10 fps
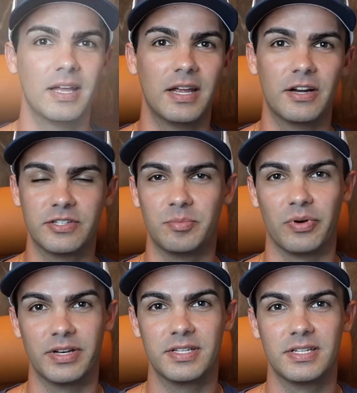Here's the
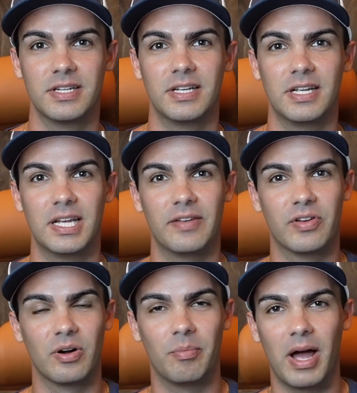points. If
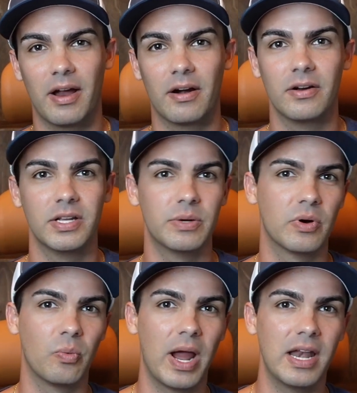you're a buyer, you
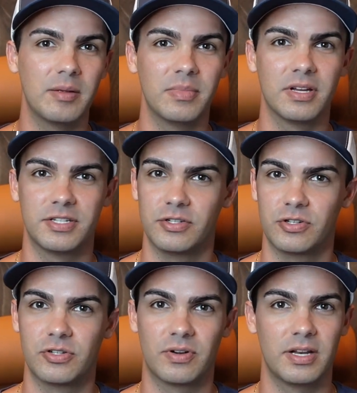were waiting because
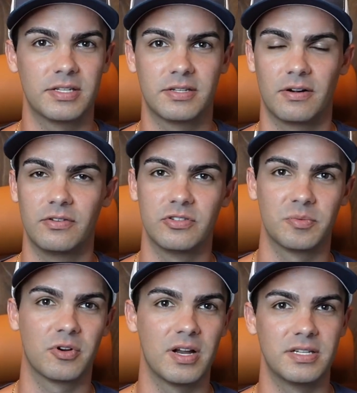interest rates started doing some
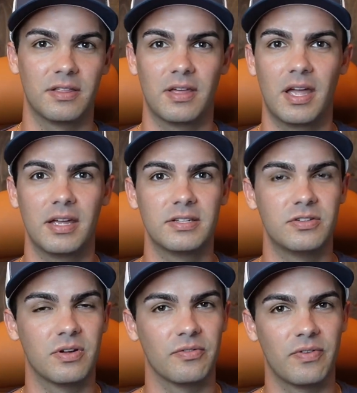crazy things, you
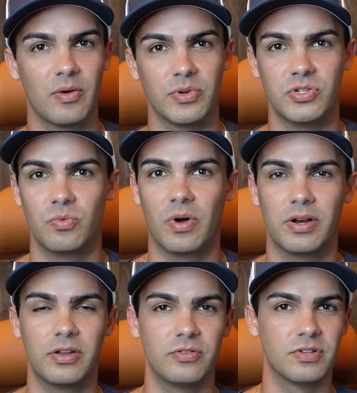couldn't find what you
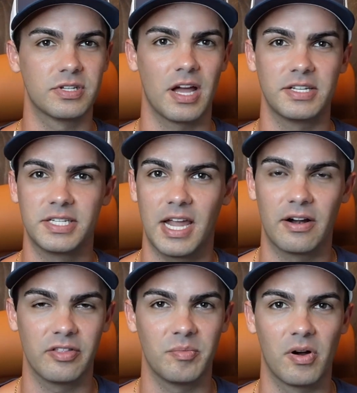wanted, you just got
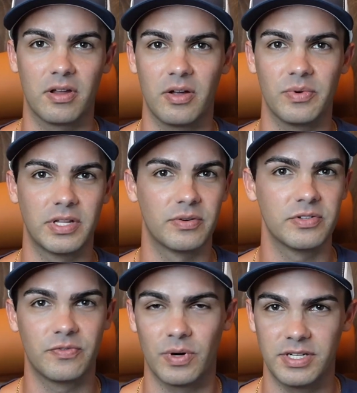scared of the market when there was
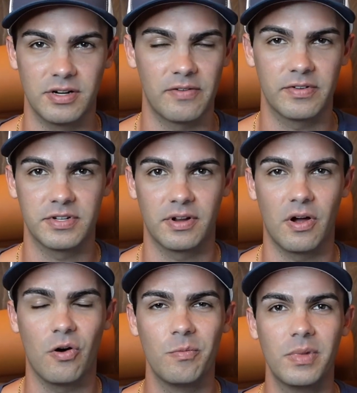14 offers on a
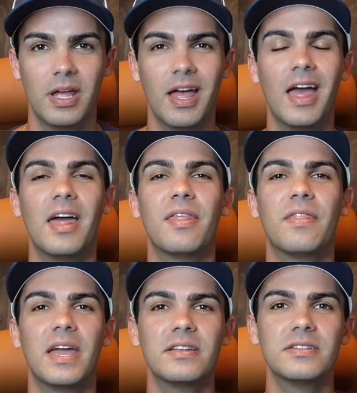home,
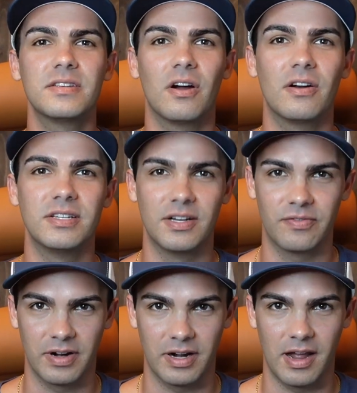things are
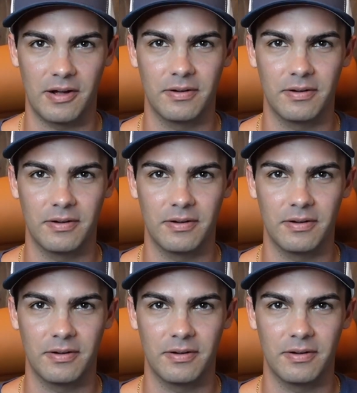different now.